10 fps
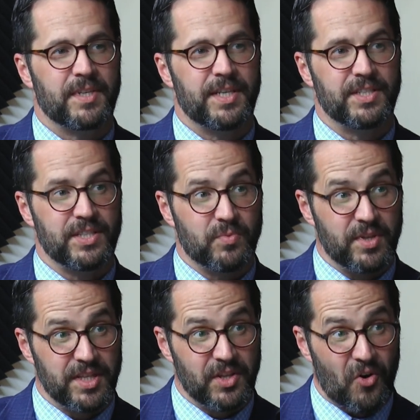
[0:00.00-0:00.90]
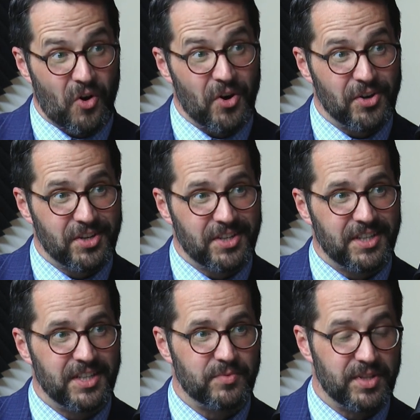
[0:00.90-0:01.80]
is this within the heart,
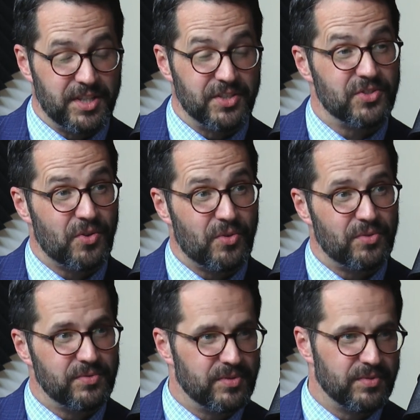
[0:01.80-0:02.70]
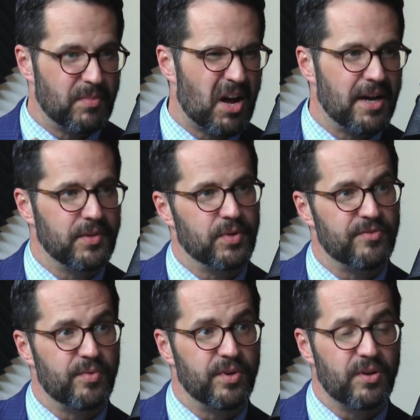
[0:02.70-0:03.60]
is mm-hmm. within the soul or mind,
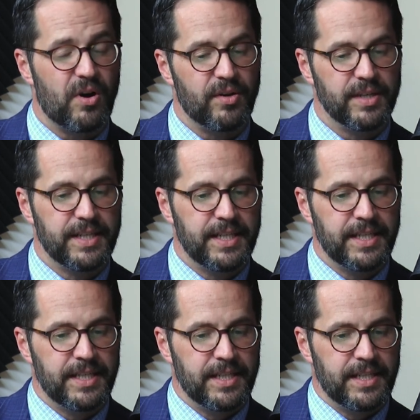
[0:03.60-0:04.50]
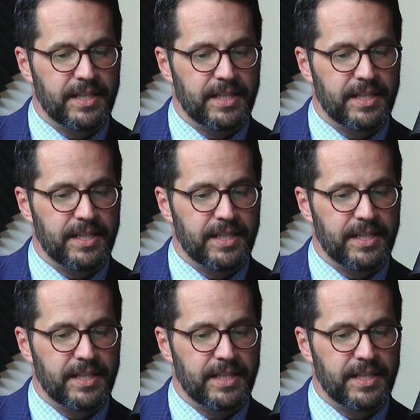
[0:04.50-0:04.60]
whatever you want to mm-hmm. call it. Mm-hmm.